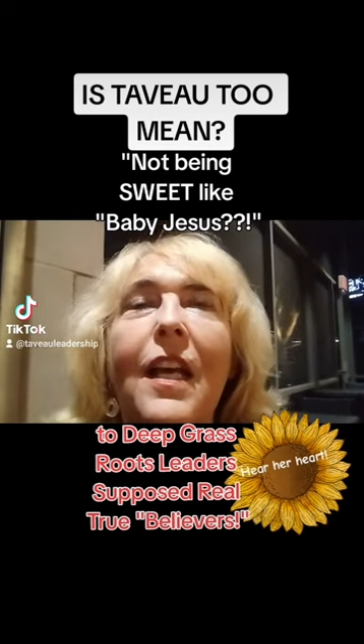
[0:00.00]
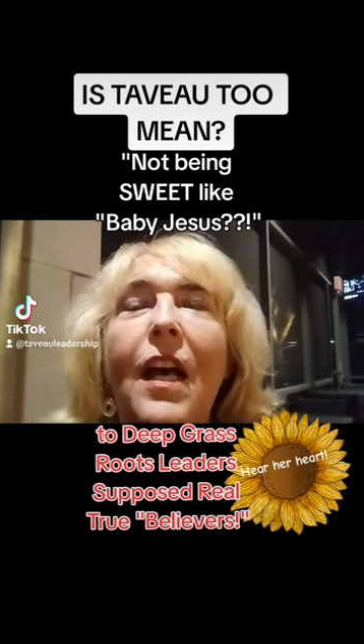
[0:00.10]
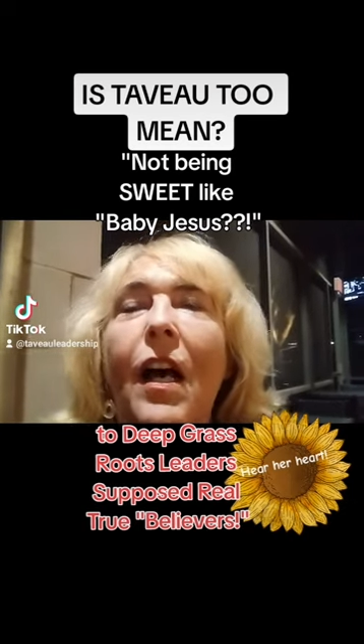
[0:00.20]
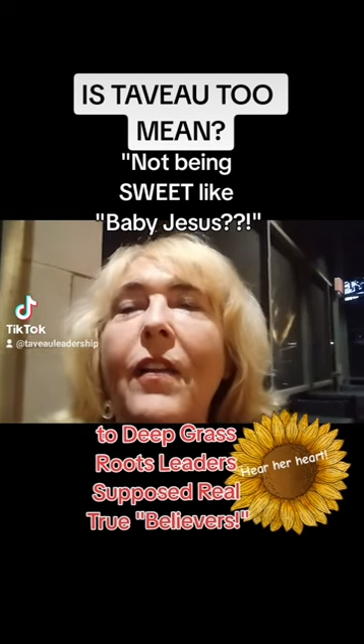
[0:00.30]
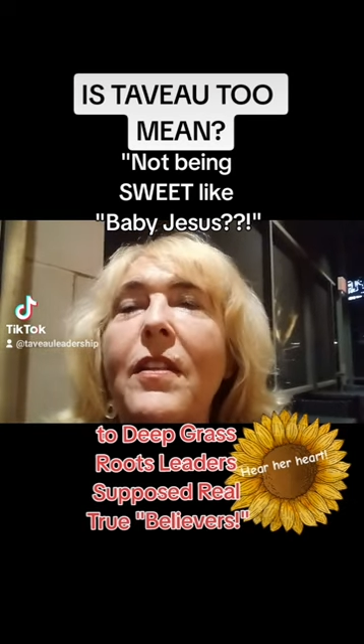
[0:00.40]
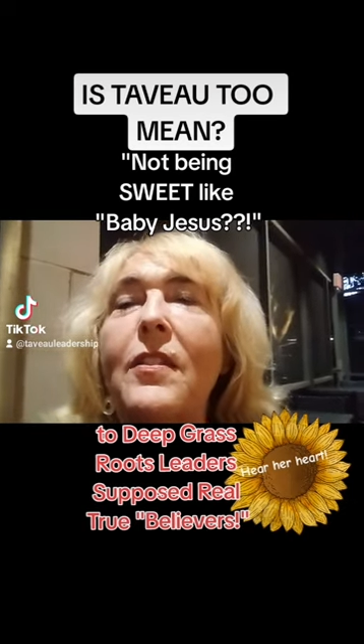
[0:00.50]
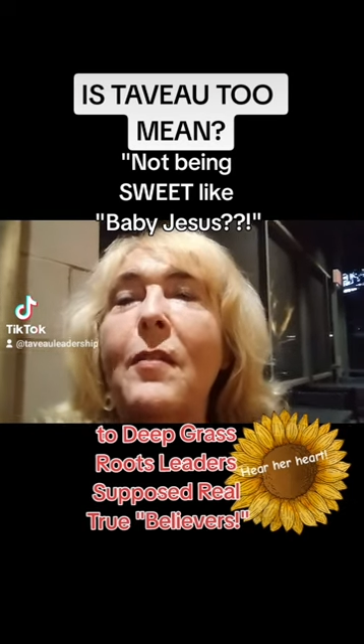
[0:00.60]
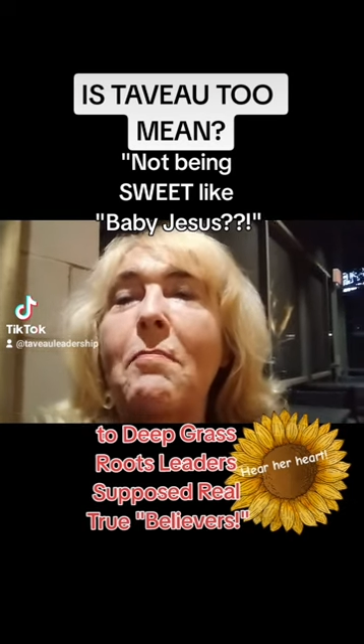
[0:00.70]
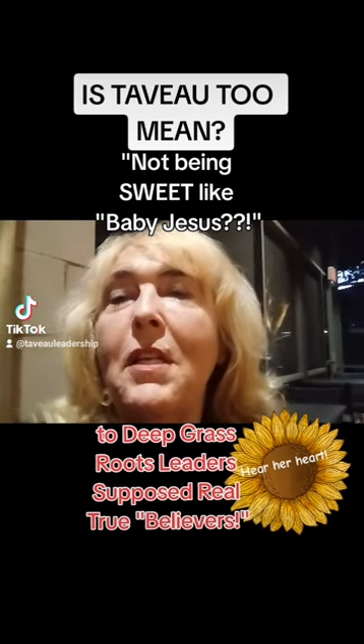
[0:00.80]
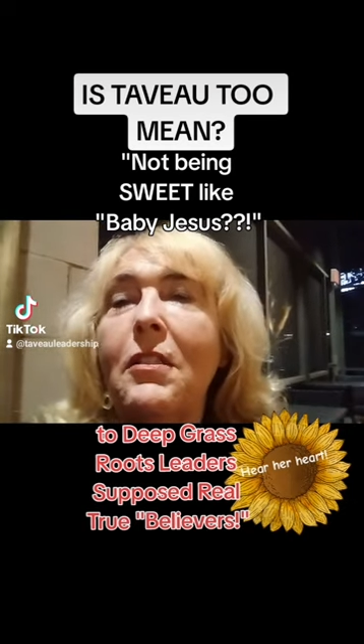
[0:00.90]
all this
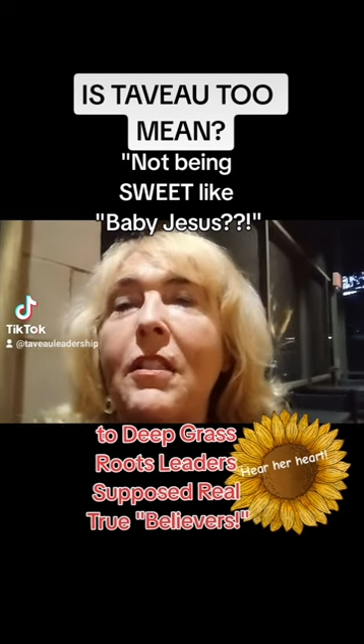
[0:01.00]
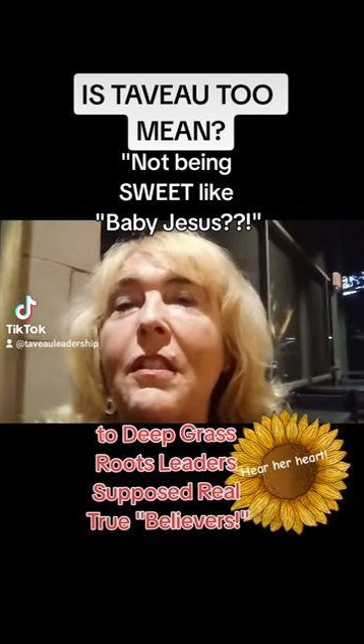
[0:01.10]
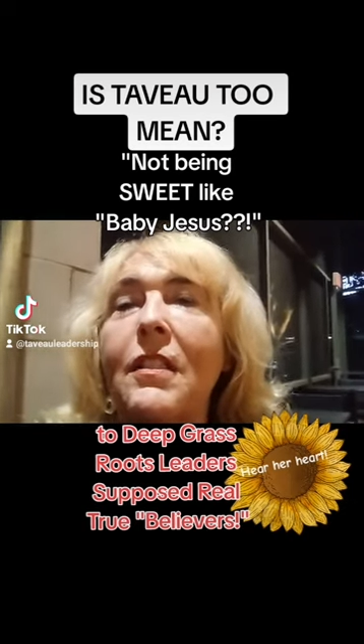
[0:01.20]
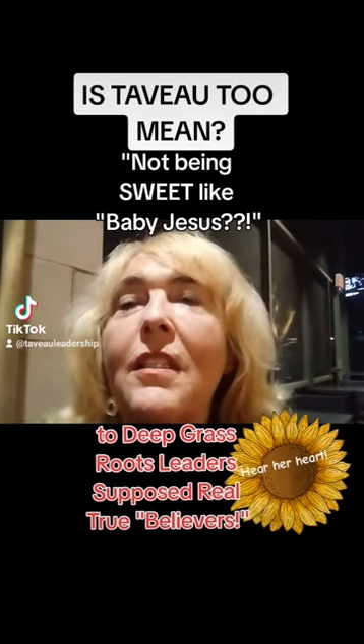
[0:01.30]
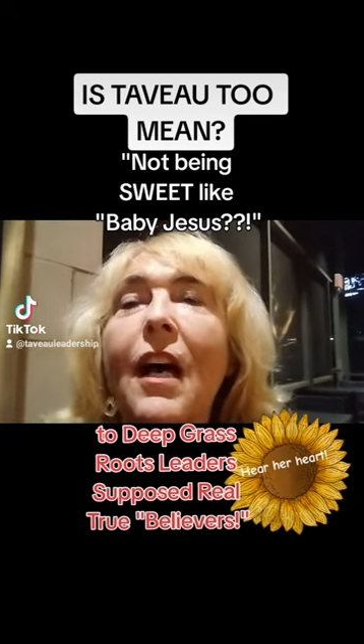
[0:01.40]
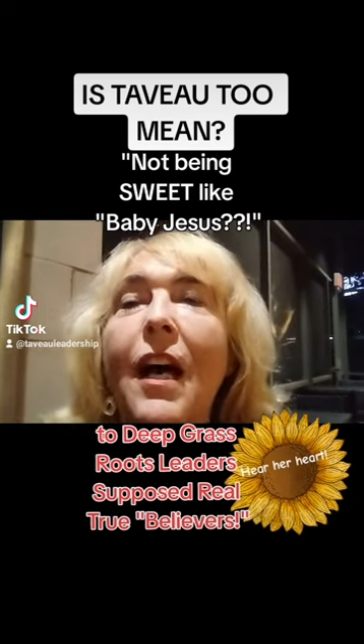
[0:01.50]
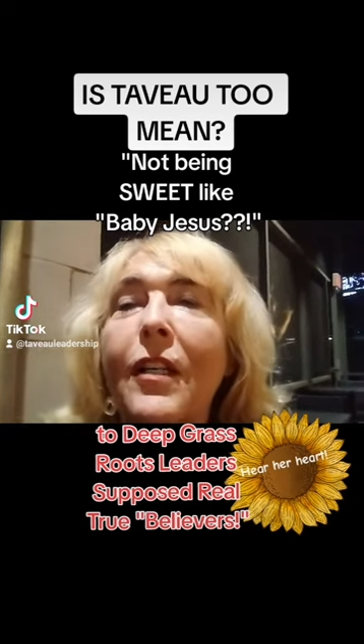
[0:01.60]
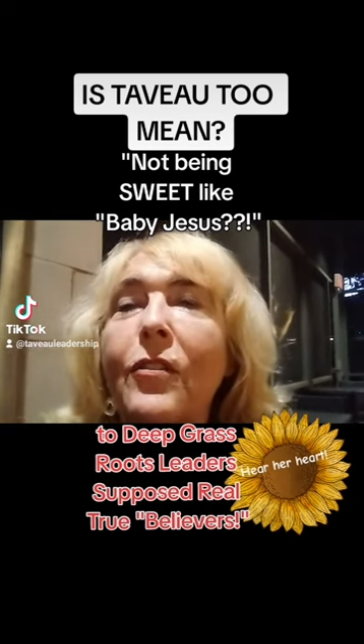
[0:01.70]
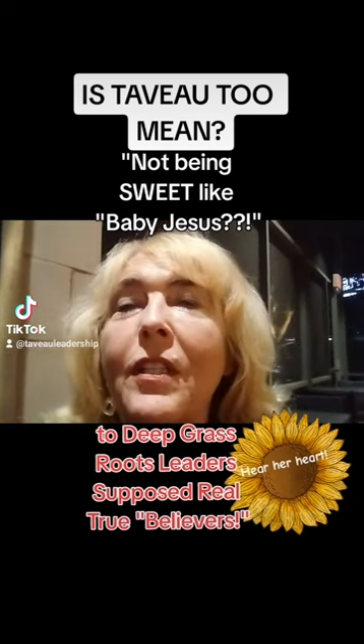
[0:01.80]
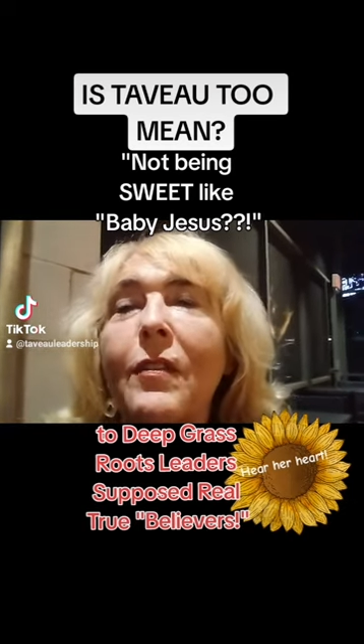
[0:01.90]
submission
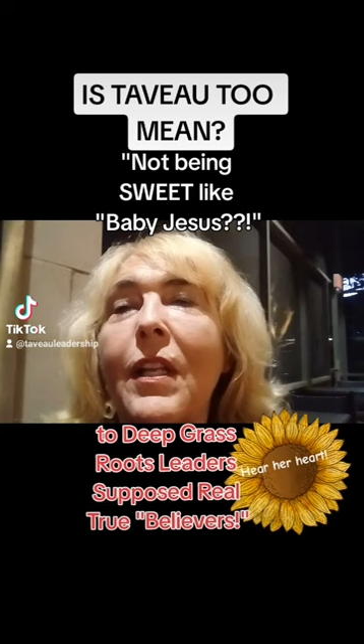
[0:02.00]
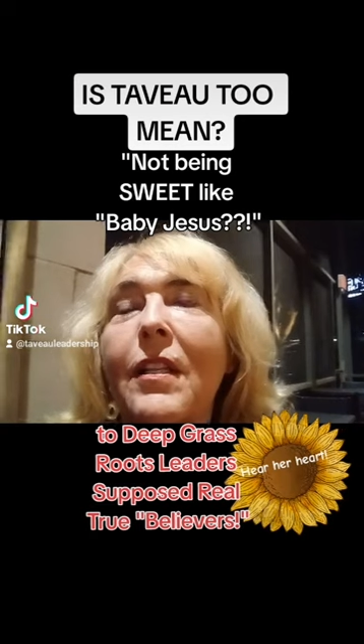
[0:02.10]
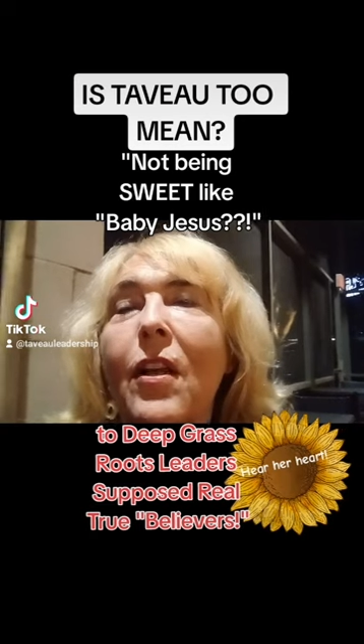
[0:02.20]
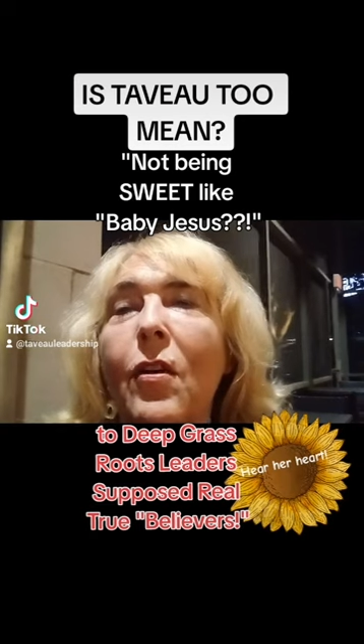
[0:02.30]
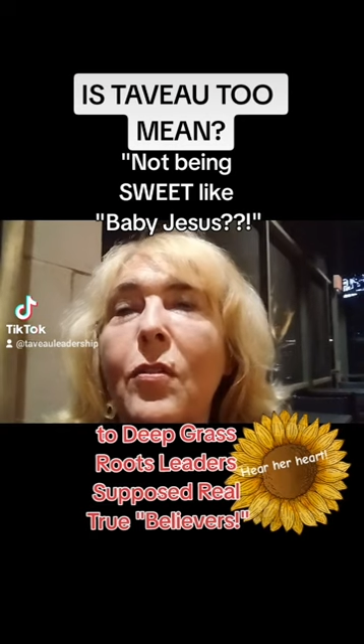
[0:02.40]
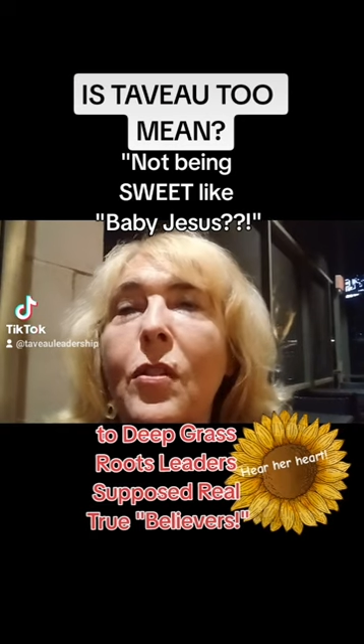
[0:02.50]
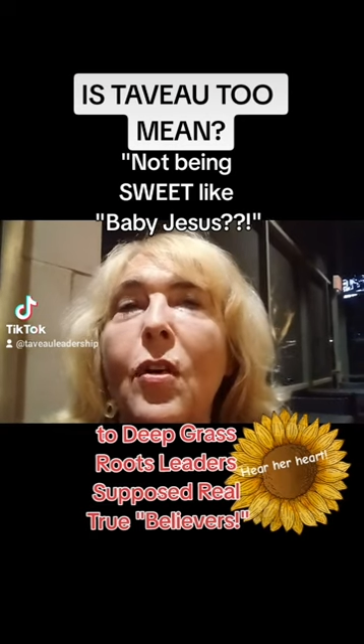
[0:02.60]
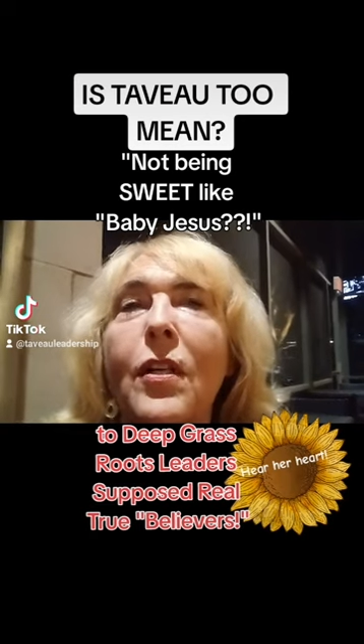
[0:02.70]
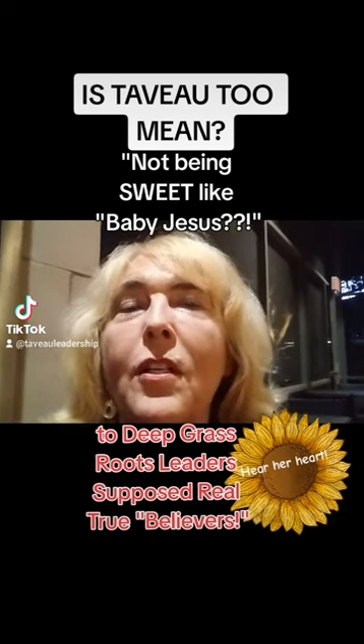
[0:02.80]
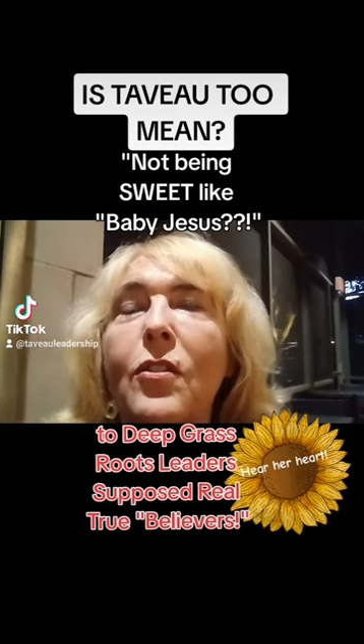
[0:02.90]
doctrine that goes
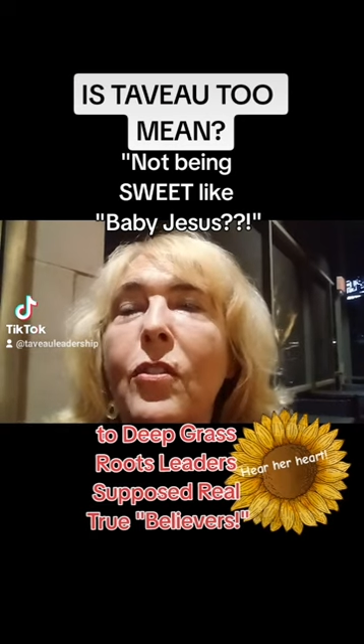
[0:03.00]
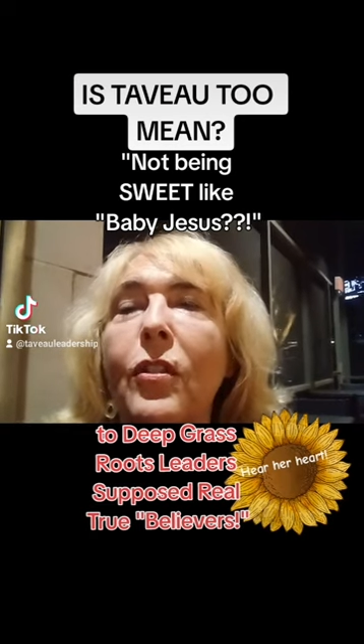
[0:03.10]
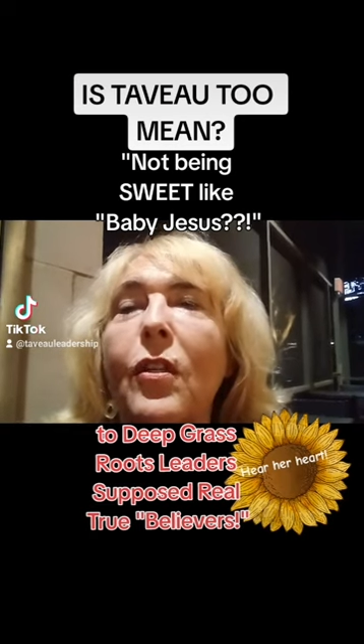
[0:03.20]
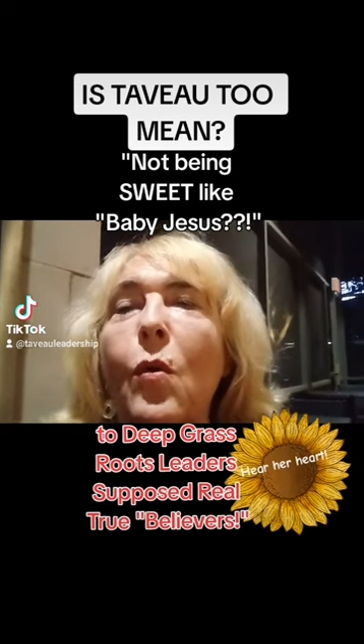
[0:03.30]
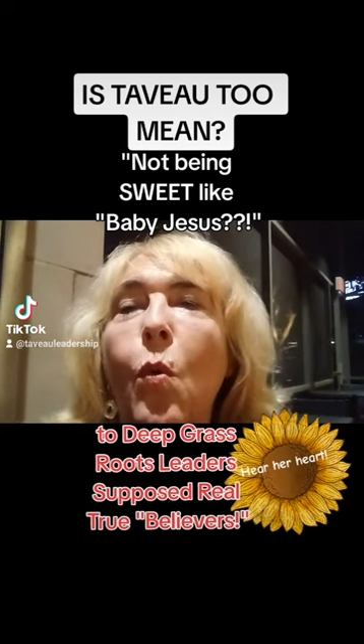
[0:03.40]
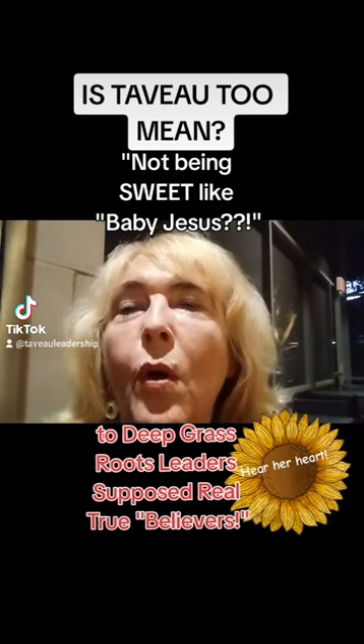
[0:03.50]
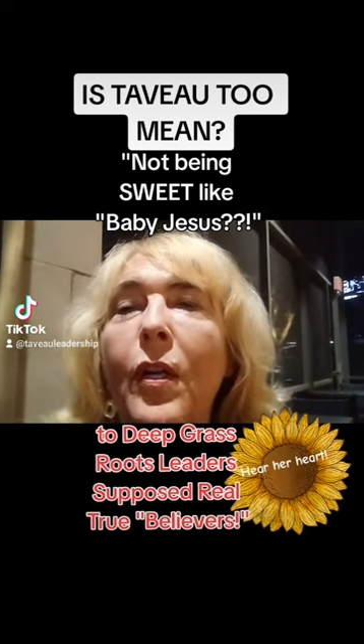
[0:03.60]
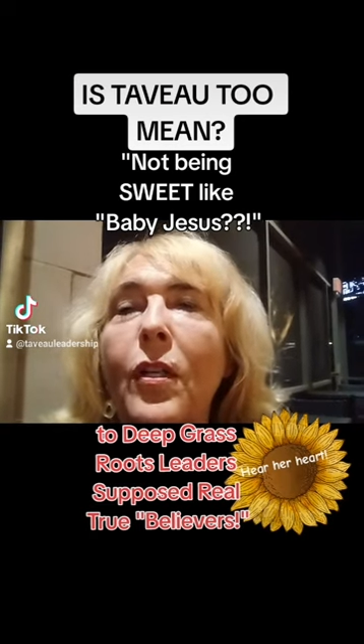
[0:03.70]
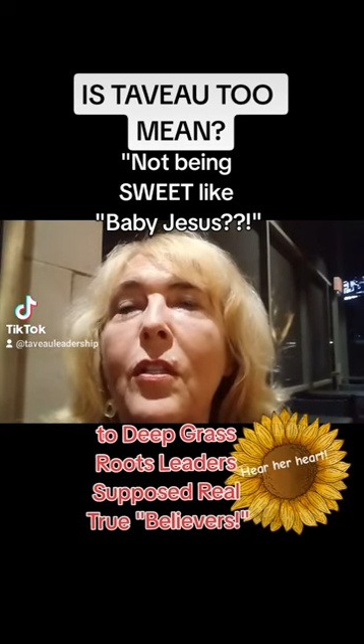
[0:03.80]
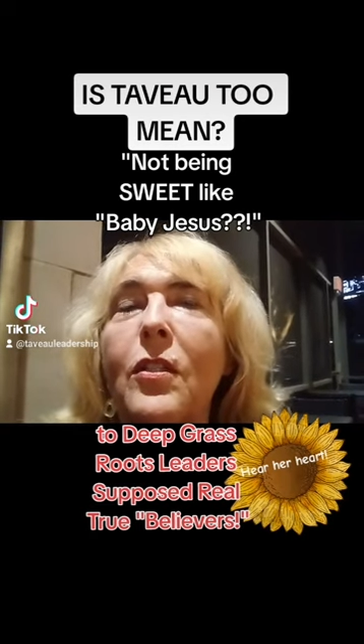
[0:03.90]
on in certain
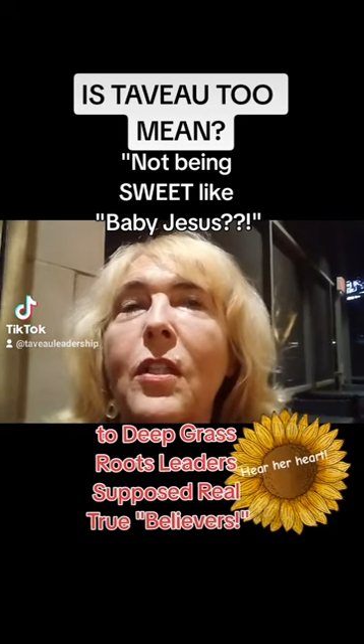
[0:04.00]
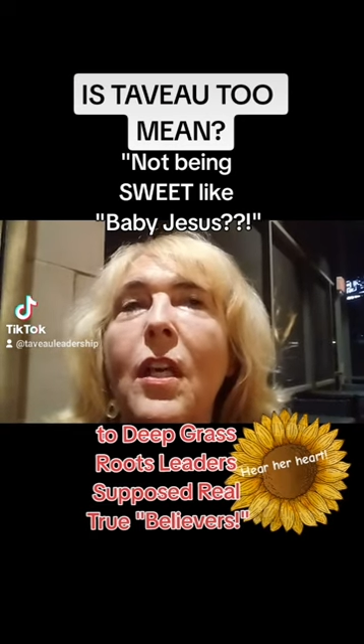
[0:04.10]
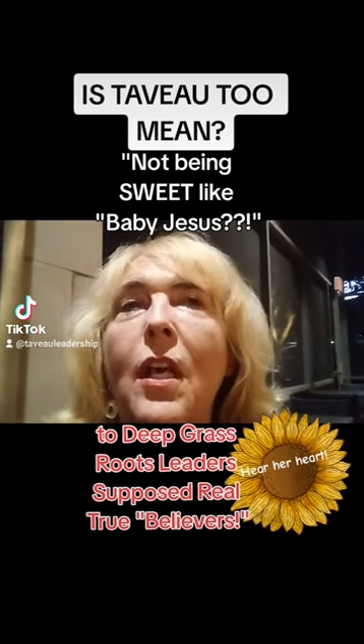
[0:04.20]
quarters.